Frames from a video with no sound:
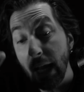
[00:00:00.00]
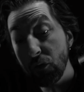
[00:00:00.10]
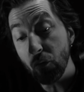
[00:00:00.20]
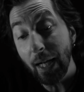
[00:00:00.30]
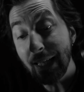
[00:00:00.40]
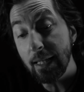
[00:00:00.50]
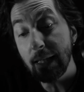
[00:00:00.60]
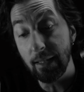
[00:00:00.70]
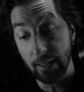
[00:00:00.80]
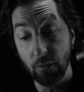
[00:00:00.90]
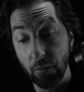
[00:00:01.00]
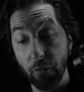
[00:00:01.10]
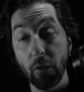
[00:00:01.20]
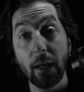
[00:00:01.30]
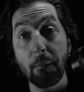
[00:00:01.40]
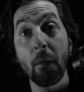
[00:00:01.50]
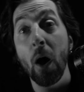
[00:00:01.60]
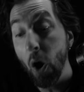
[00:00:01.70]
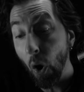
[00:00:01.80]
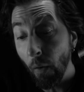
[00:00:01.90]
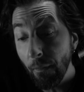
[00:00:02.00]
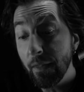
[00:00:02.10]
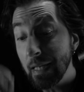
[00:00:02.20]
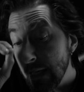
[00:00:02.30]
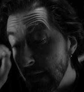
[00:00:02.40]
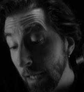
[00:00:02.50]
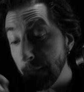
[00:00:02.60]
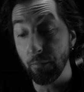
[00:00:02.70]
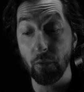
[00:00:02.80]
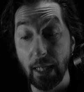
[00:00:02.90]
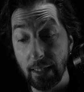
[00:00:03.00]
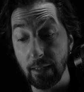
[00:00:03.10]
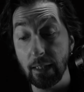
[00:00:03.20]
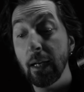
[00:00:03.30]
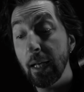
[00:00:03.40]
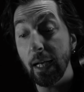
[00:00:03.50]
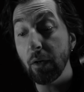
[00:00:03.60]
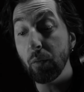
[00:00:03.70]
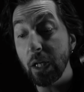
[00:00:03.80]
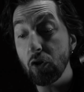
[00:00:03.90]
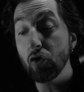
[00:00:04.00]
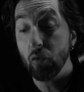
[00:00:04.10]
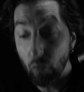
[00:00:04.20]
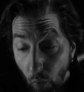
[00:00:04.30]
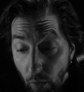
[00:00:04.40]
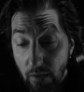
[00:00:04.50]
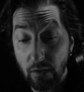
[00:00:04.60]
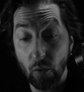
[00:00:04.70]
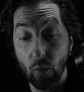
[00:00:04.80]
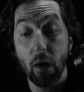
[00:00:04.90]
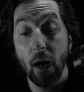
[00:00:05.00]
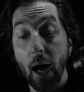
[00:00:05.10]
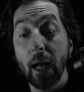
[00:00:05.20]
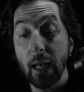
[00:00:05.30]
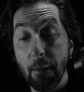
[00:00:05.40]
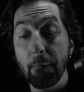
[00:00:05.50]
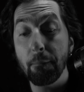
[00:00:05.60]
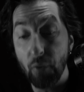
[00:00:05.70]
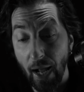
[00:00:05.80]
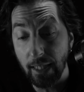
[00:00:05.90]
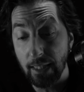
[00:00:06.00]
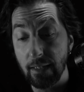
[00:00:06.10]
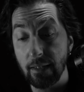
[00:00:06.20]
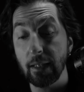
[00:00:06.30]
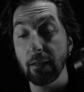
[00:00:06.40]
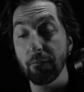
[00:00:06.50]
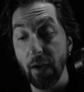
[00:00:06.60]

and write it out for him on the typewriter, at which also I am practicing